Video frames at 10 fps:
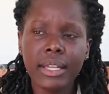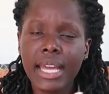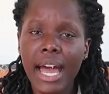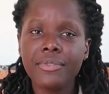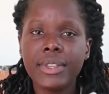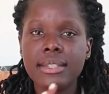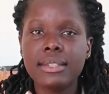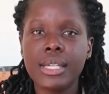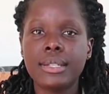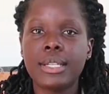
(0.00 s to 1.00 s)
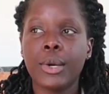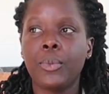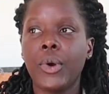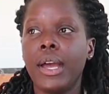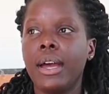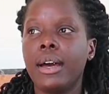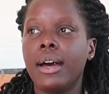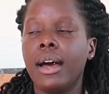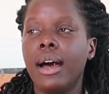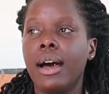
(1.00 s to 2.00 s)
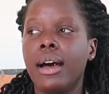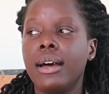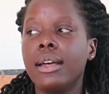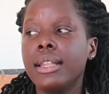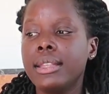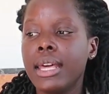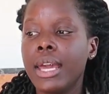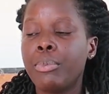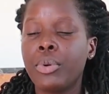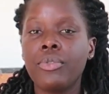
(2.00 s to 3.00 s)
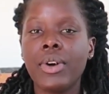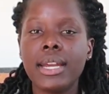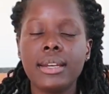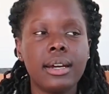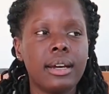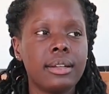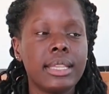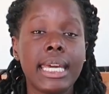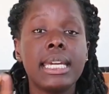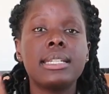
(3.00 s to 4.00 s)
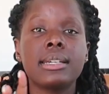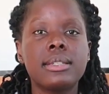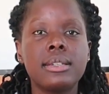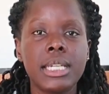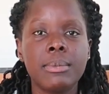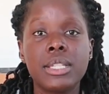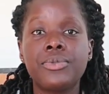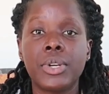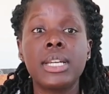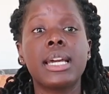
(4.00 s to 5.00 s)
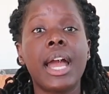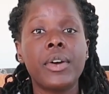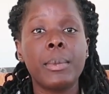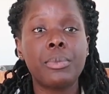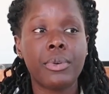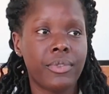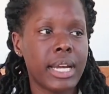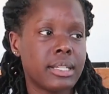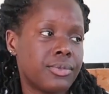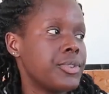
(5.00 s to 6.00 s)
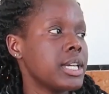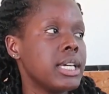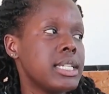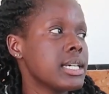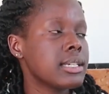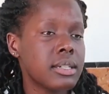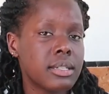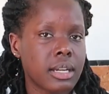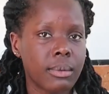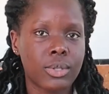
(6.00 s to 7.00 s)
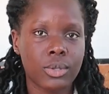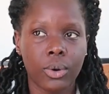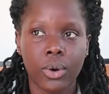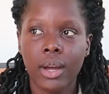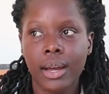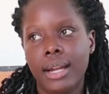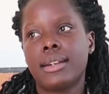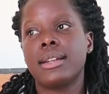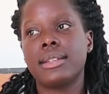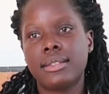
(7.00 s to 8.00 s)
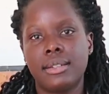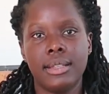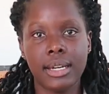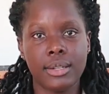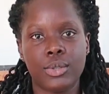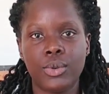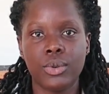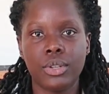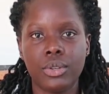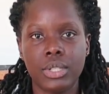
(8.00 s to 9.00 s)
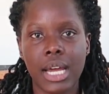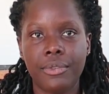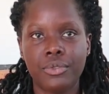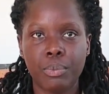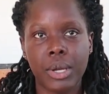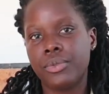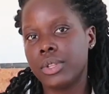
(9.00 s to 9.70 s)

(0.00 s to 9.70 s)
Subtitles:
they have this system where they provide the heating system is free. The government provides free heating system, so at least that is good. You don't have to pay